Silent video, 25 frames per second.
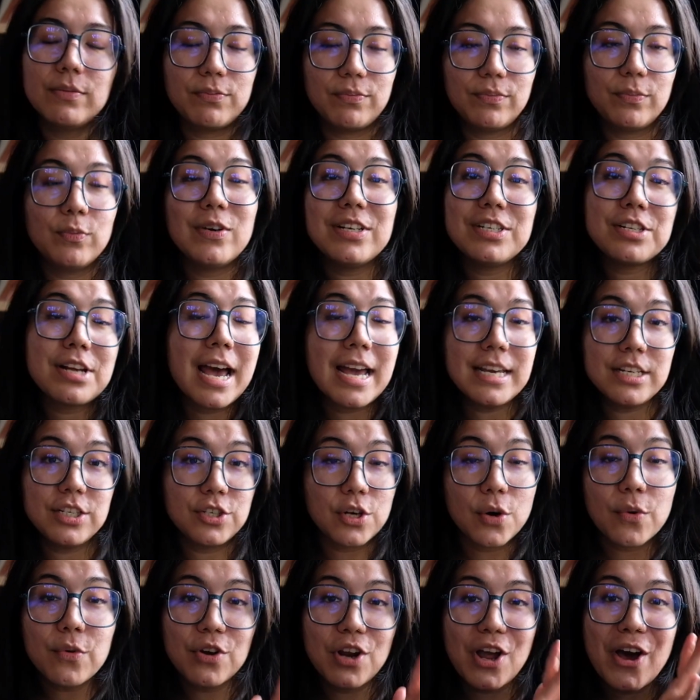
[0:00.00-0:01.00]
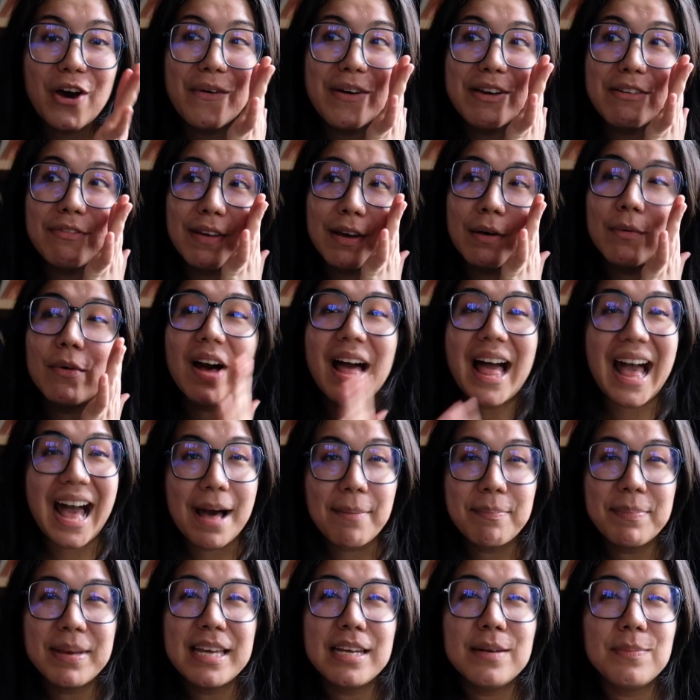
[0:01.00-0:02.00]
which I don't know if it will
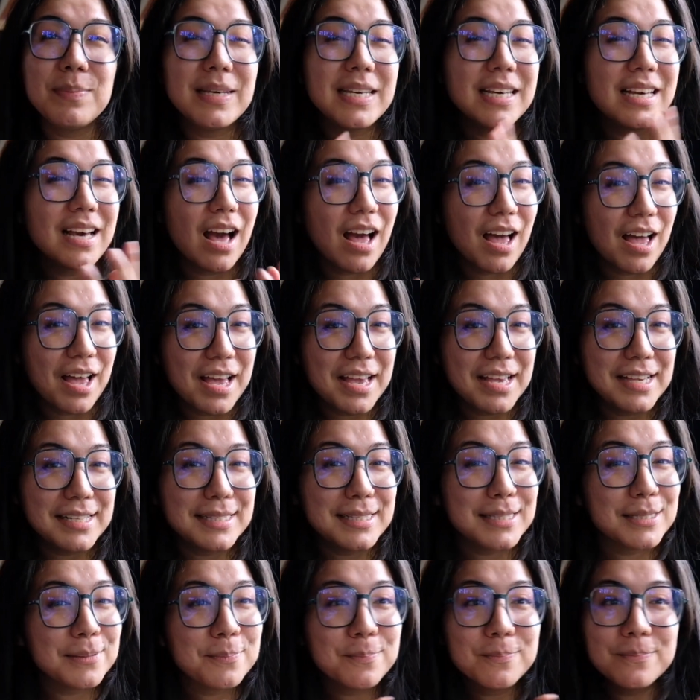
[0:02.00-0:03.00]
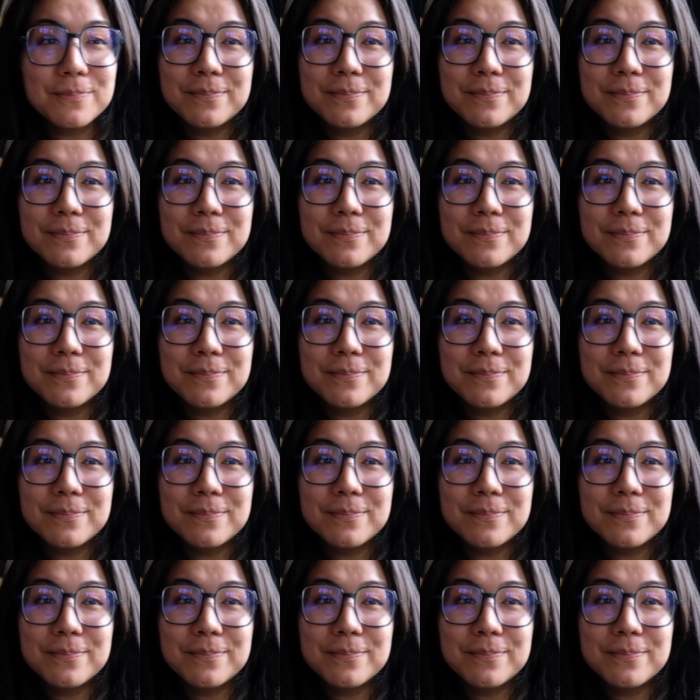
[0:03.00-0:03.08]
happen because